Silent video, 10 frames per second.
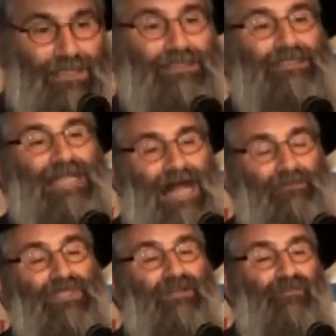the
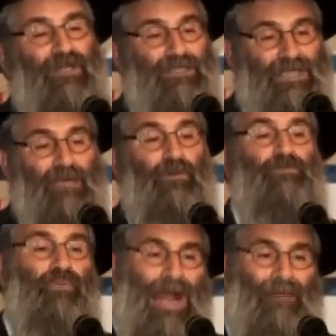Talmud of Oholei
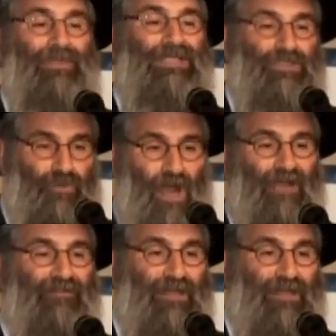would probably drive